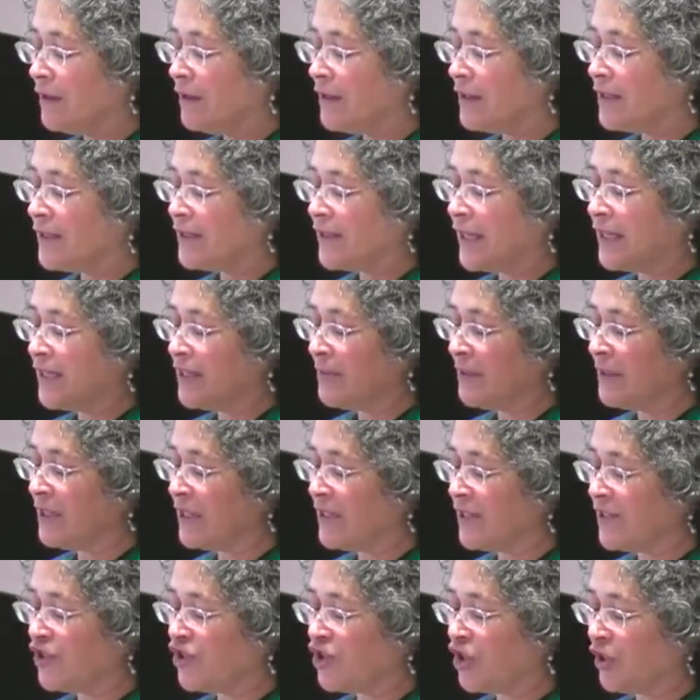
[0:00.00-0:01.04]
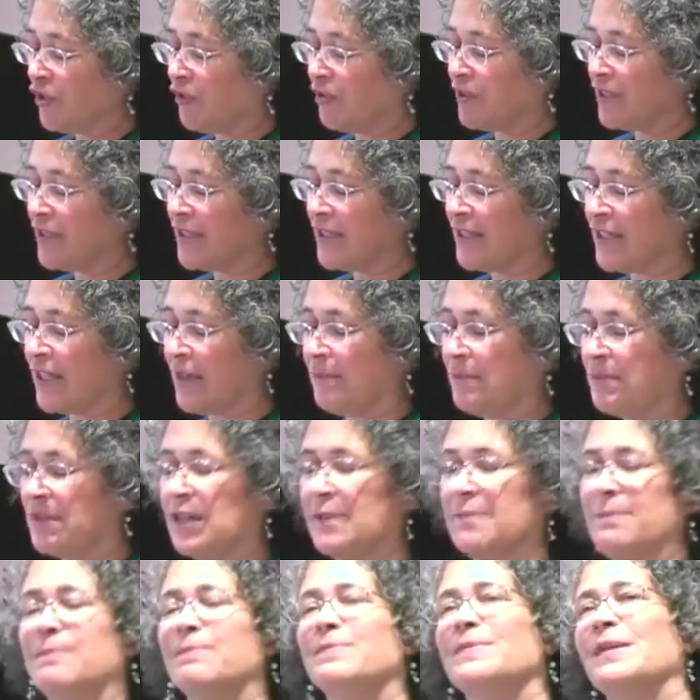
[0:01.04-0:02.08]
This sentiment is generally summed
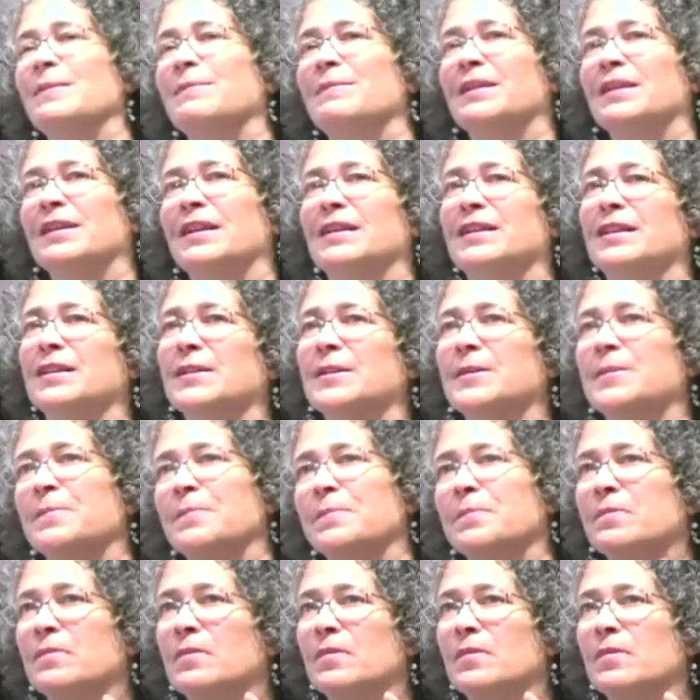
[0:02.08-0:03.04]
up something like this: